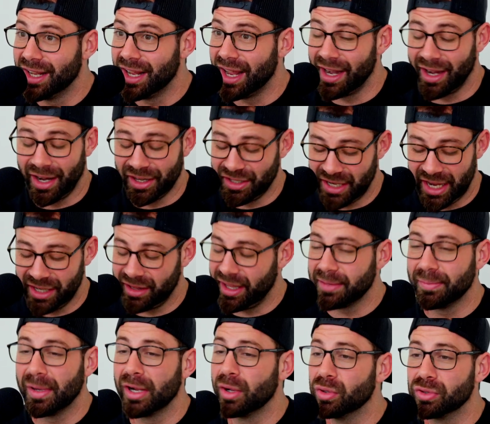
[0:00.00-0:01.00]
And I just had
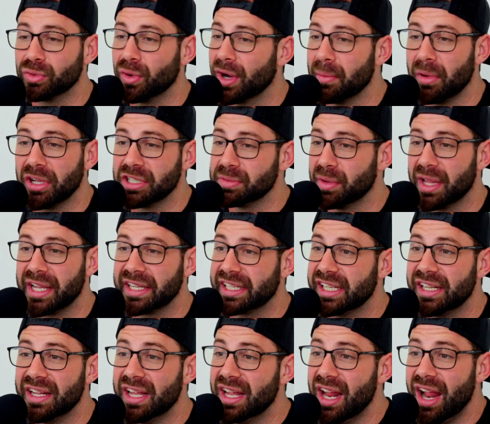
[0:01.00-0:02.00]
like my old grandma's
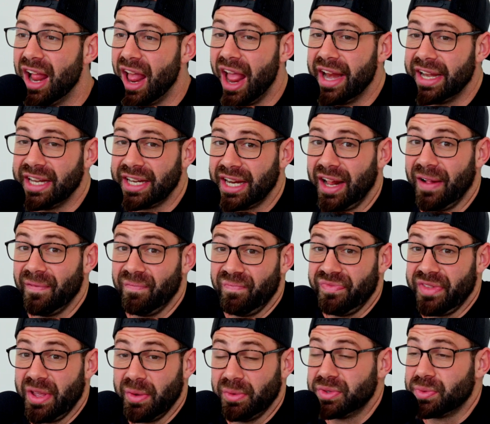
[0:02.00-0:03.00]
blanket, and
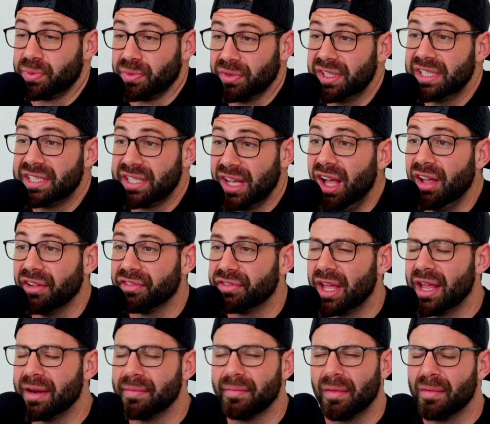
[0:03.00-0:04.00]
it was really tough.
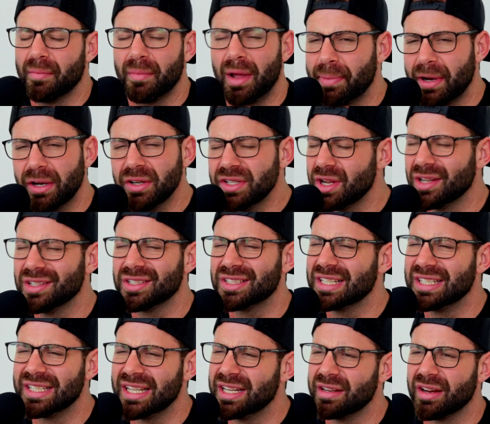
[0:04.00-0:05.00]
And my parents
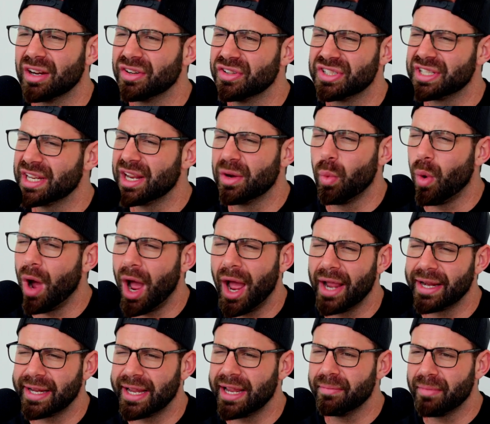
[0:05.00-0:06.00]
honestly didn't understand why
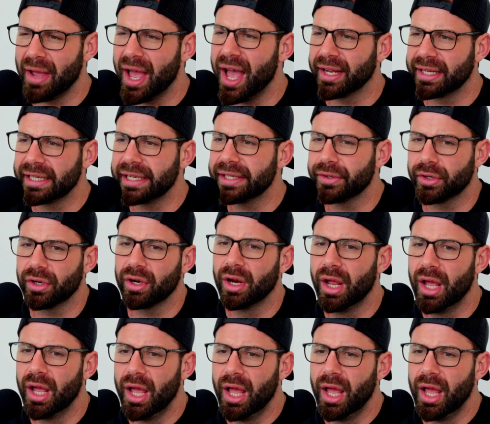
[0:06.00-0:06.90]
I came back either.